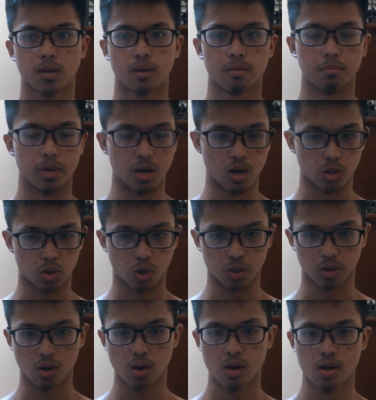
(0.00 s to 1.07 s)
Miguel
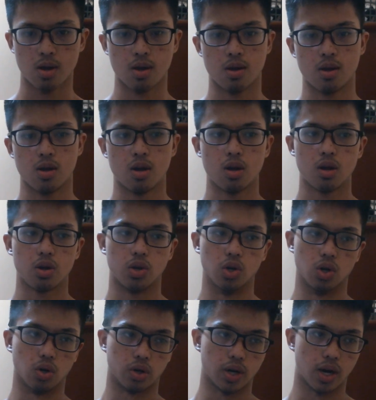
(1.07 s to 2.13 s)
Cotto, you
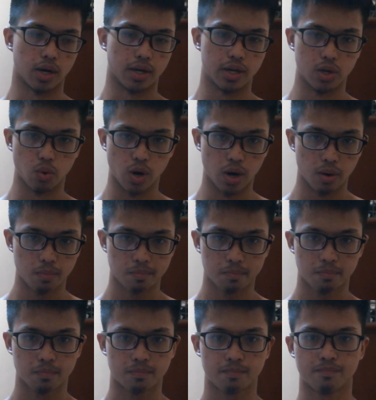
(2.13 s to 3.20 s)
look at Inoue,
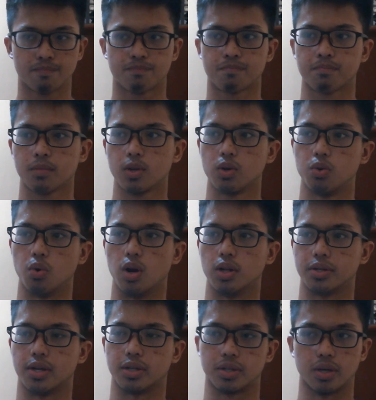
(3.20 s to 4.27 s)
who else
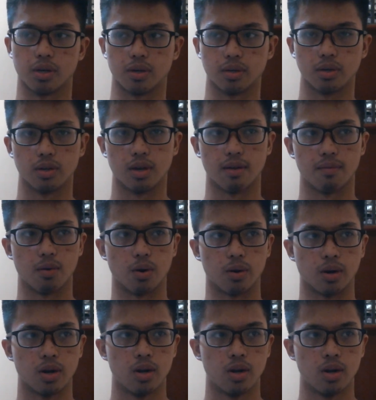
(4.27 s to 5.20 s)
has a good left hook?